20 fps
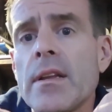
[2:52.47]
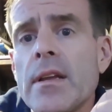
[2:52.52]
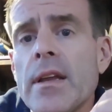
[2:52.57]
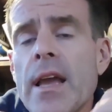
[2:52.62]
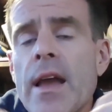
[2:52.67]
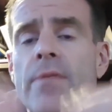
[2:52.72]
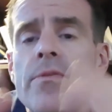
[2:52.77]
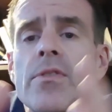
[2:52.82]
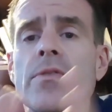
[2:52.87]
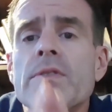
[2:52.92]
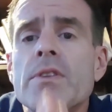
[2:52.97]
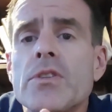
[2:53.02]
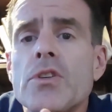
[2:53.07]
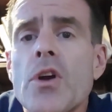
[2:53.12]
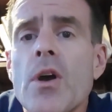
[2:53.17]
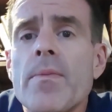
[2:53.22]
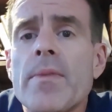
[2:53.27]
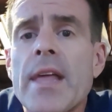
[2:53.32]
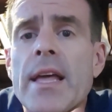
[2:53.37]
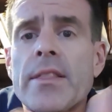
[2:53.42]
If you've
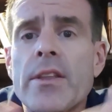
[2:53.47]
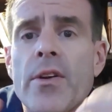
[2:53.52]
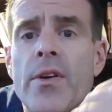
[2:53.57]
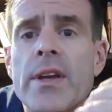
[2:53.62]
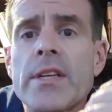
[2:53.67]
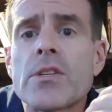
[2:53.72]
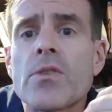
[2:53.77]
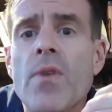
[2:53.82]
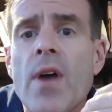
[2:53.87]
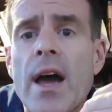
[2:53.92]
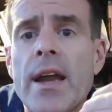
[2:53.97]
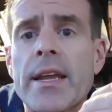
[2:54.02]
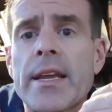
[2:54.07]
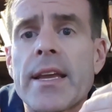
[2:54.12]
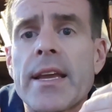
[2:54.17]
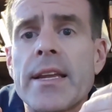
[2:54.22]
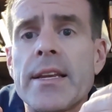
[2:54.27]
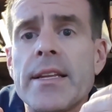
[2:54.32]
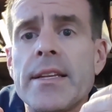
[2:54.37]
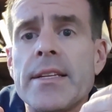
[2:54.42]
determined that there is chronic
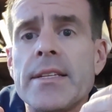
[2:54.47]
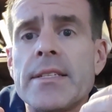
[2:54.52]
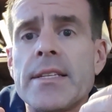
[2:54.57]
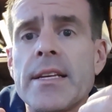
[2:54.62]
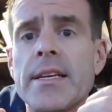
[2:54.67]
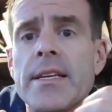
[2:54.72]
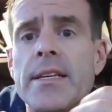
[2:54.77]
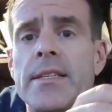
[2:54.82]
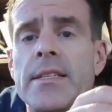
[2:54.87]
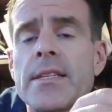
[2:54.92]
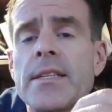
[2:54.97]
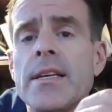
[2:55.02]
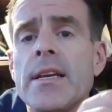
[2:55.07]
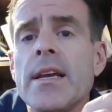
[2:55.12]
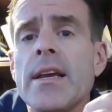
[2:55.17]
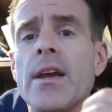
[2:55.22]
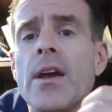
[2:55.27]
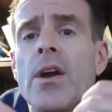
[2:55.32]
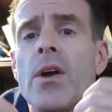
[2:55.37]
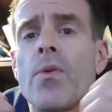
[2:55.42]
kidney disease,
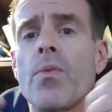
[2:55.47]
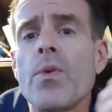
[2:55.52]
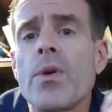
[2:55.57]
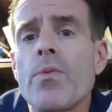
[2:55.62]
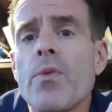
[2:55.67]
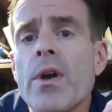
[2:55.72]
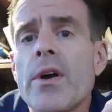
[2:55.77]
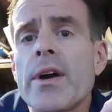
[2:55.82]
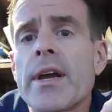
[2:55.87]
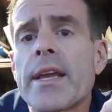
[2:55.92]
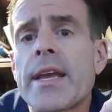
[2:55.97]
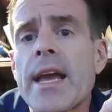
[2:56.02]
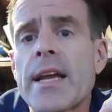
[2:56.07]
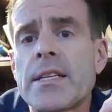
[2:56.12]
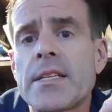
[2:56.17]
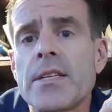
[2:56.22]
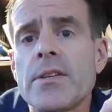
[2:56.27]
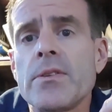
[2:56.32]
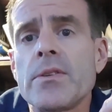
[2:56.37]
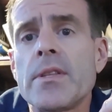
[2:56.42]
we really get
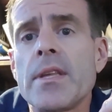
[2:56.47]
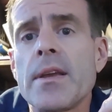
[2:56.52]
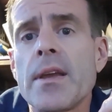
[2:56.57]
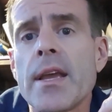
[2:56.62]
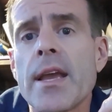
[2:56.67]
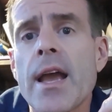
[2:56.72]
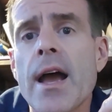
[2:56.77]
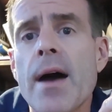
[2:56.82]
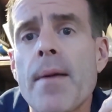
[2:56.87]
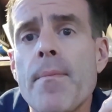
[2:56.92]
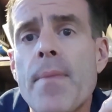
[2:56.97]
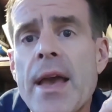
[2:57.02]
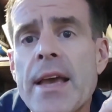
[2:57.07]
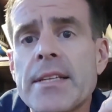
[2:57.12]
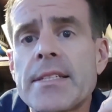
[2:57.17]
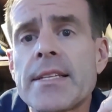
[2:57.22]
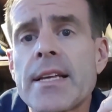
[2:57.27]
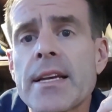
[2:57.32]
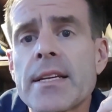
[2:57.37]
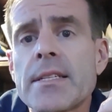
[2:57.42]
to the
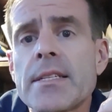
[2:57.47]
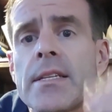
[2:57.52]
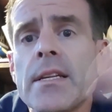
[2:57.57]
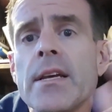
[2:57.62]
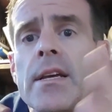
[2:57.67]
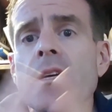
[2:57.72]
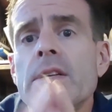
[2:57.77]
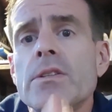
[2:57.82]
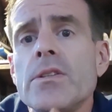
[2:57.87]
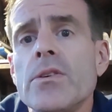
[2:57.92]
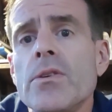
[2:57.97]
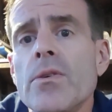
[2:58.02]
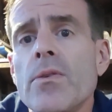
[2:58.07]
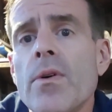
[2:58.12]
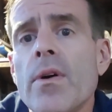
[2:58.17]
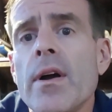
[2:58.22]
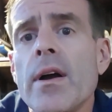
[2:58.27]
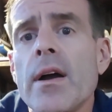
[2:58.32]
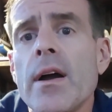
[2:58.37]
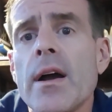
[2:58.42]
basics
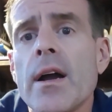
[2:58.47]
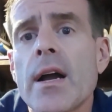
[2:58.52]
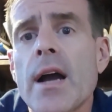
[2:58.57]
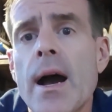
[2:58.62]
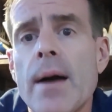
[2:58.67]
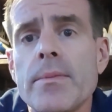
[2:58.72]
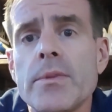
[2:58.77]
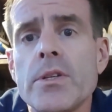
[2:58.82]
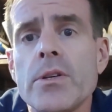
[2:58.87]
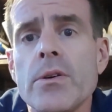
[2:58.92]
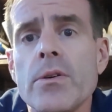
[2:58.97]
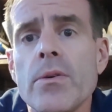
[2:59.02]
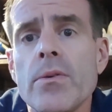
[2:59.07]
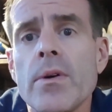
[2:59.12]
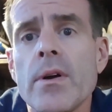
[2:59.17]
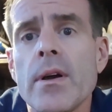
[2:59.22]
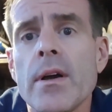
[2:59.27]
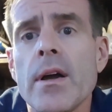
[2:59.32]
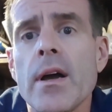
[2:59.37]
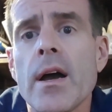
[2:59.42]
to come
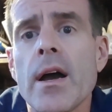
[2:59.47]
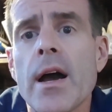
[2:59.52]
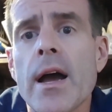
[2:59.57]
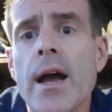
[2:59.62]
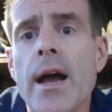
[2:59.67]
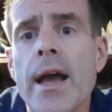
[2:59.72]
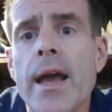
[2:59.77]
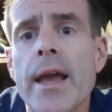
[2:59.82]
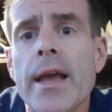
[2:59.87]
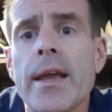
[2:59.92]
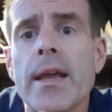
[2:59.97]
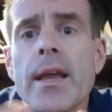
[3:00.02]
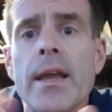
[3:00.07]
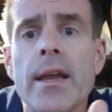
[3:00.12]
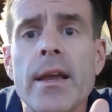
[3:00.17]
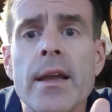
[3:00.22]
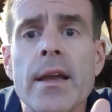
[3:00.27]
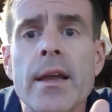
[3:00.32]
to a